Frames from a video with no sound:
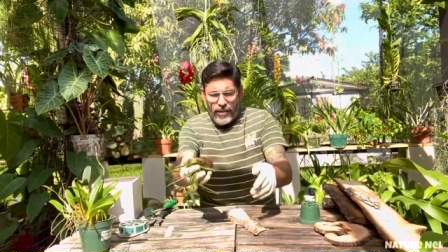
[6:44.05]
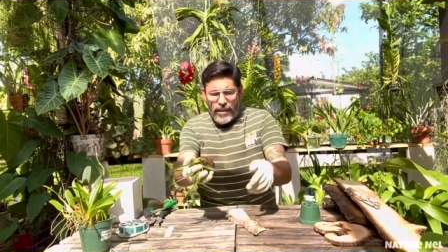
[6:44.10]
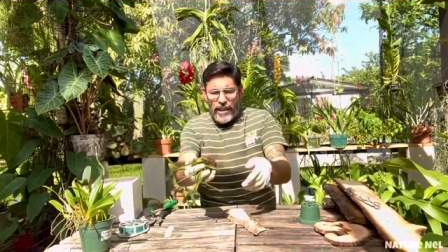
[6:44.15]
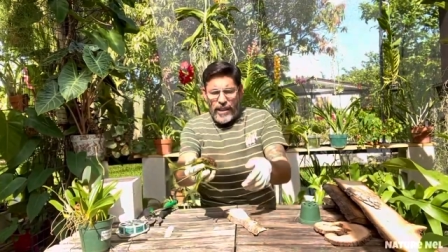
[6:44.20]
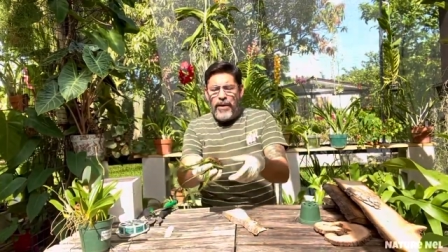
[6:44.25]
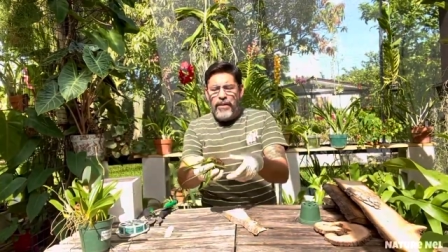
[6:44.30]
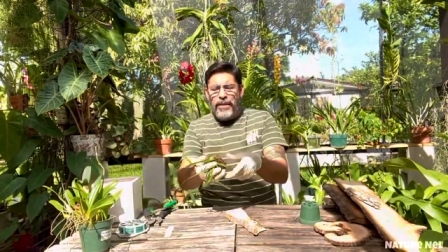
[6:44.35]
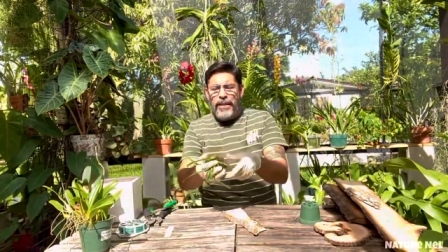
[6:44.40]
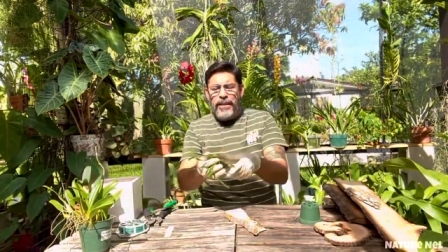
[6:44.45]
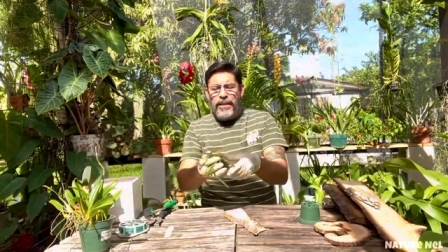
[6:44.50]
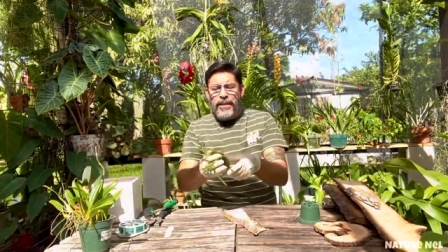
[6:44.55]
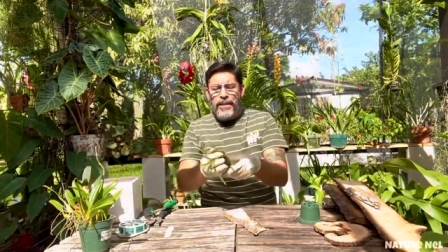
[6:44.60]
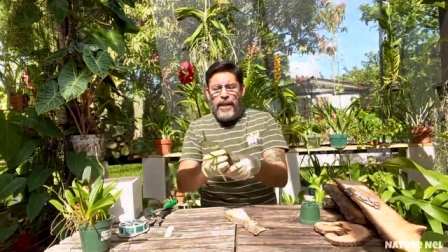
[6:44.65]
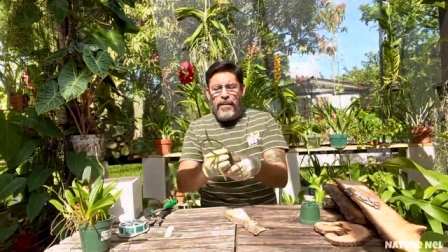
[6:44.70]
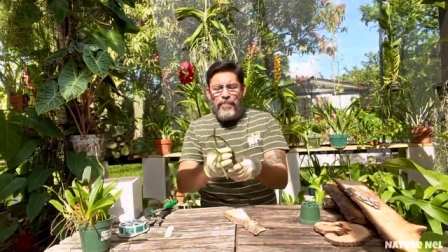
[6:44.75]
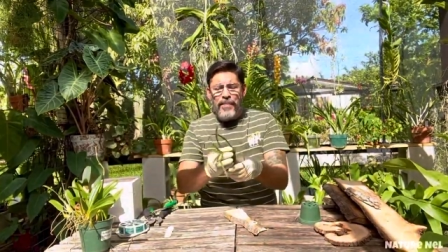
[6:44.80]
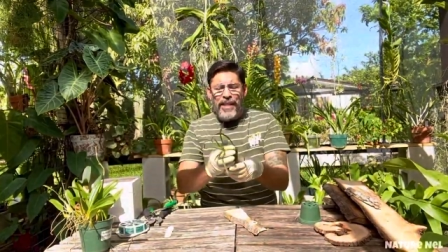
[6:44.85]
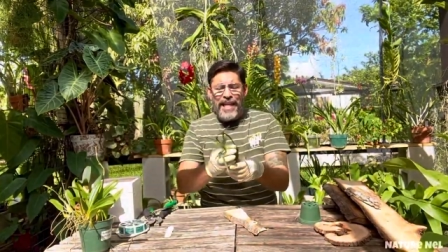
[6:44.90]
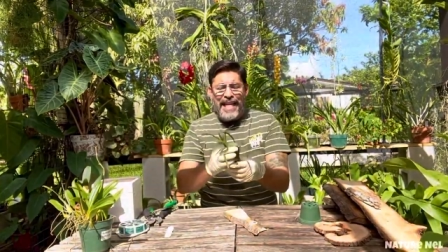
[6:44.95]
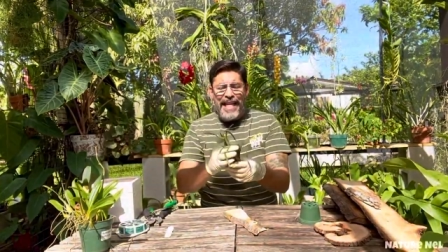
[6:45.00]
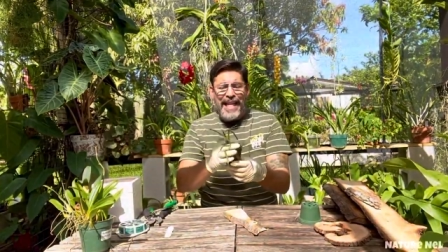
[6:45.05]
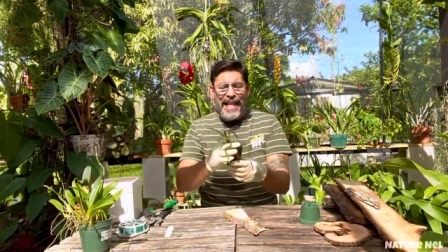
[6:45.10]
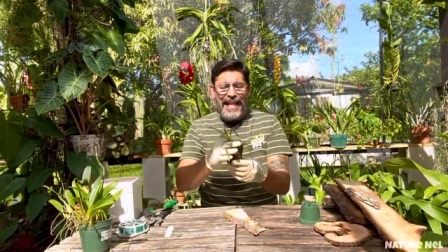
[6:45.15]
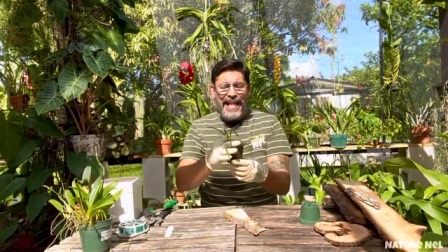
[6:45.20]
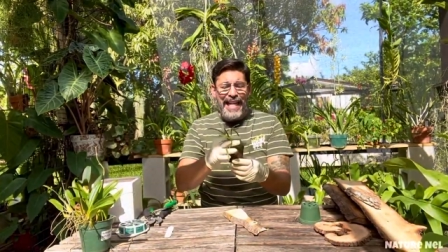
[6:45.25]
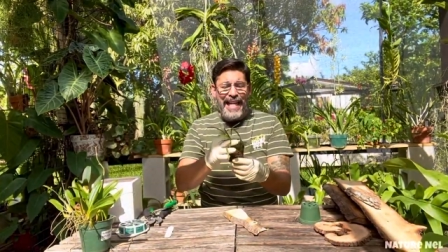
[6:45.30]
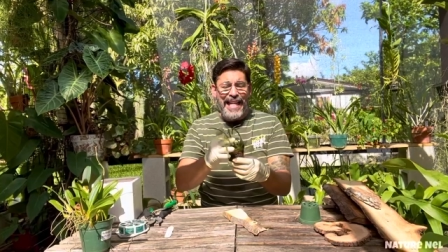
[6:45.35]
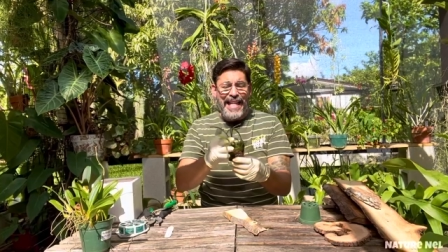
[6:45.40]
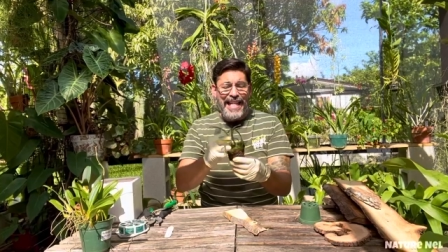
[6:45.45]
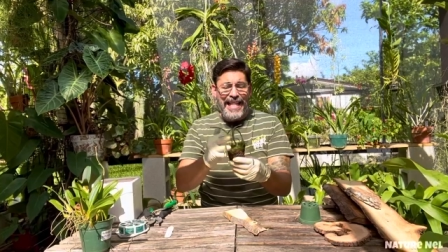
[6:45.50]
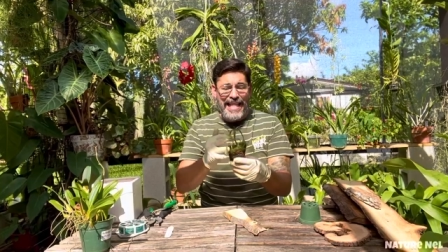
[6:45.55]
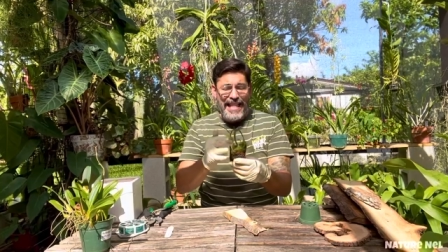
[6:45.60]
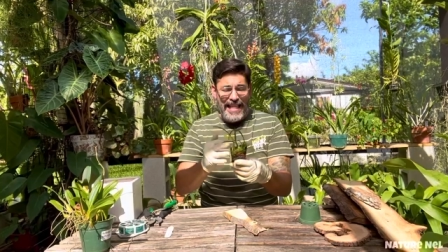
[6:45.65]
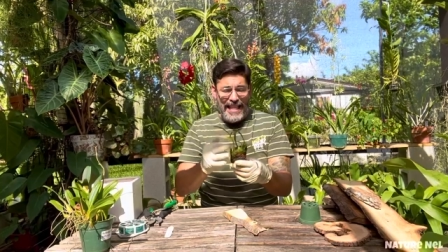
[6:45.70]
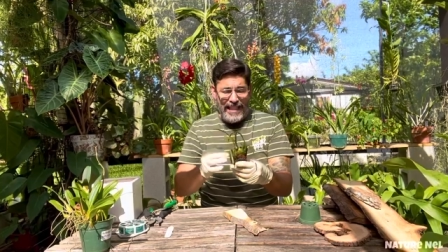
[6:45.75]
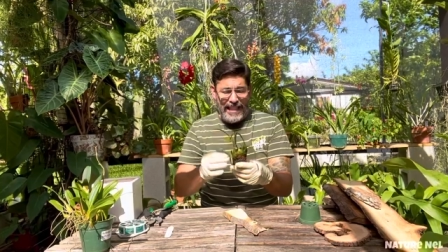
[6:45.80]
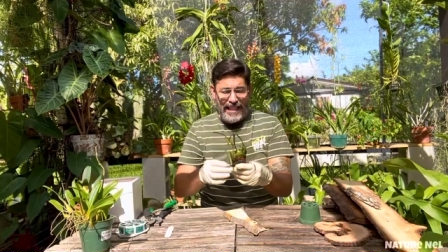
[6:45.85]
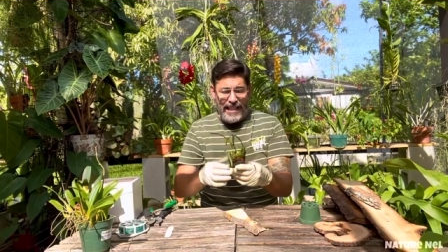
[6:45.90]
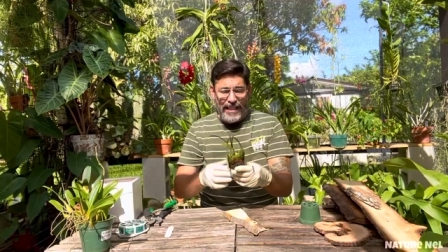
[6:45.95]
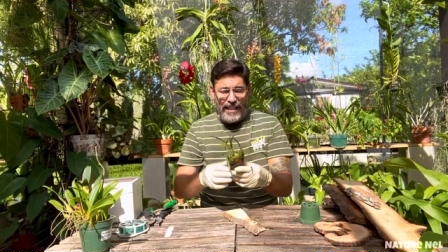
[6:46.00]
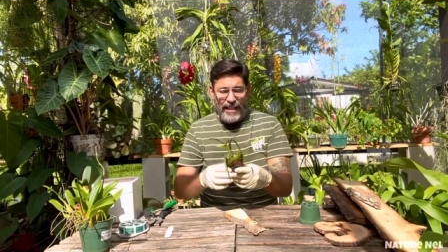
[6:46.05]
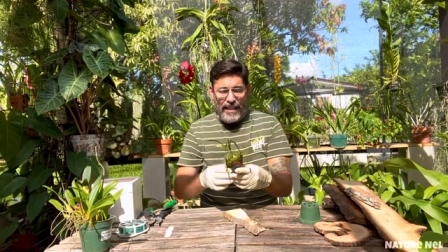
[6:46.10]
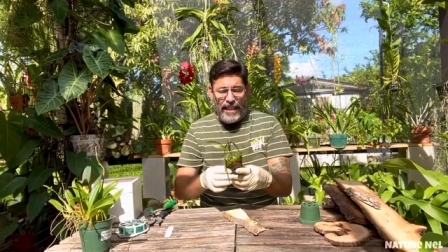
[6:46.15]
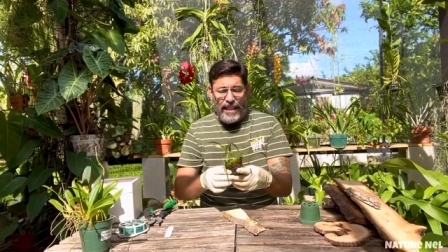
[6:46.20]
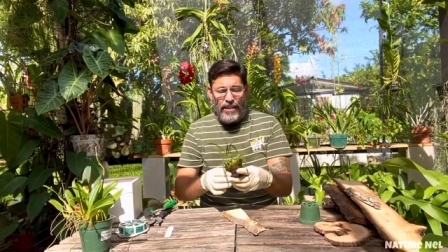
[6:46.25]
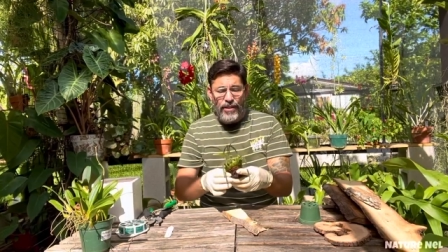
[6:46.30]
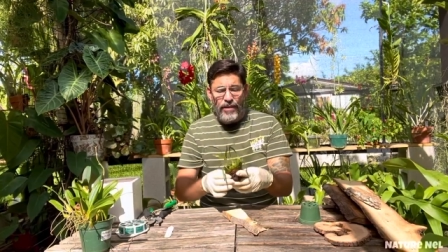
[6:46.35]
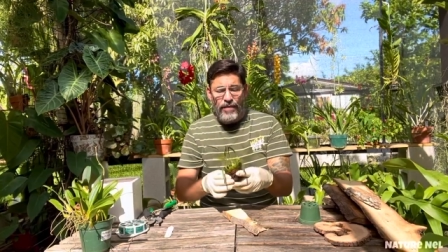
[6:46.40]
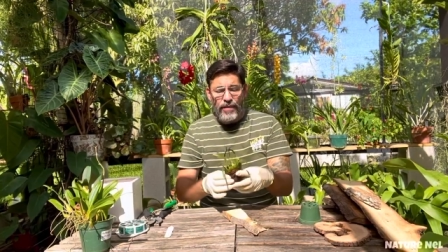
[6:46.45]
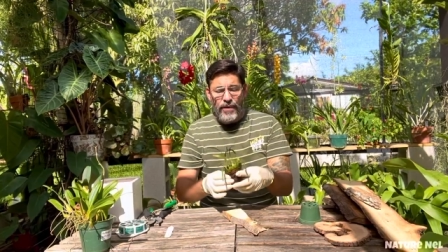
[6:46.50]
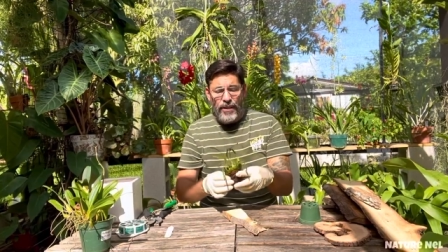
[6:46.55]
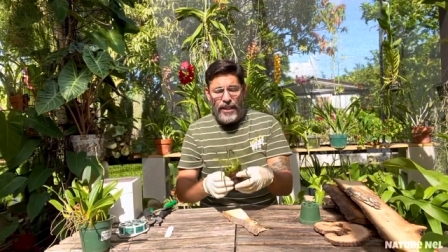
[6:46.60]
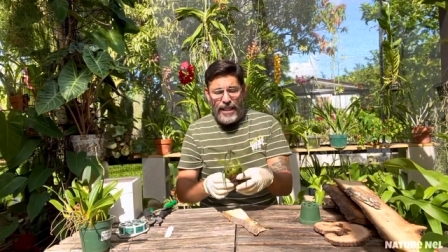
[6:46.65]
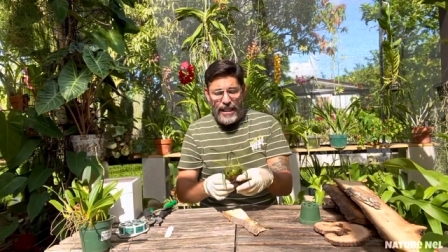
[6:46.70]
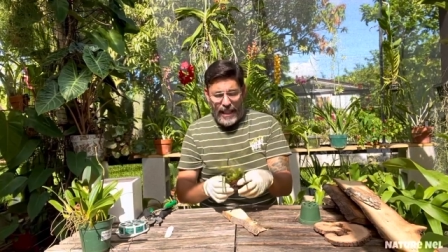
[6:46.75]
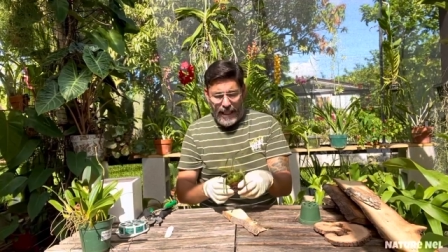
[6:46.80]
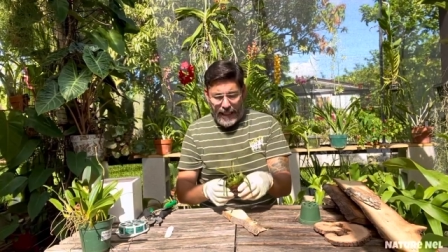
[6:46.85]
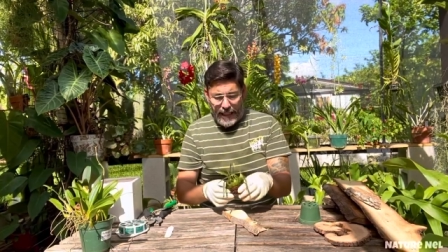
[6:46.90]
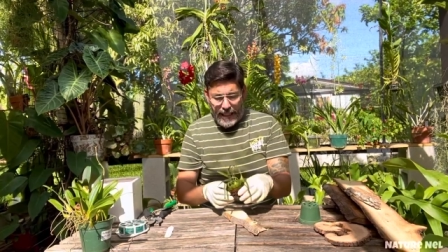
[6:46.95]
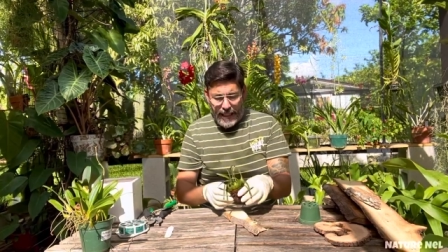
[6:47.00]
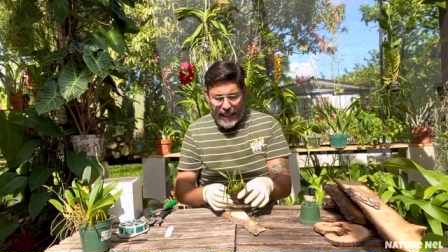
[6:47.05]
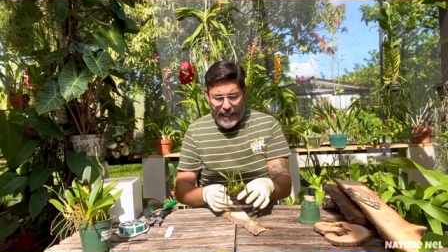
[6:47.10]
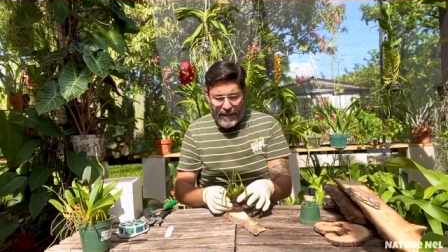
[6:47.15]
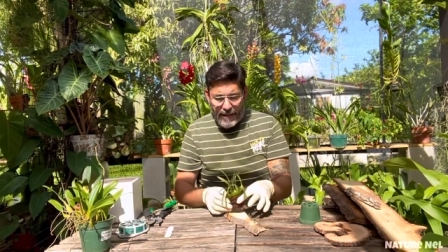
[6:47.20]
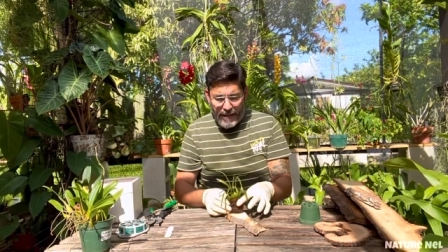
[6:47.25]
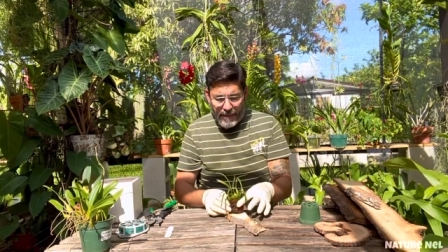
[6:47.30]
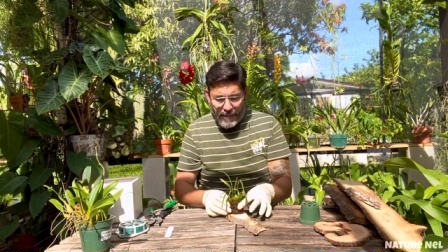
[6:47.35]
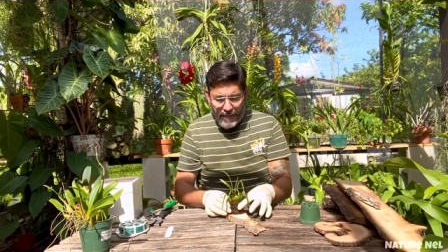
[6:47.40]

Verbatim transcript: Now in something like this, these are very delicate.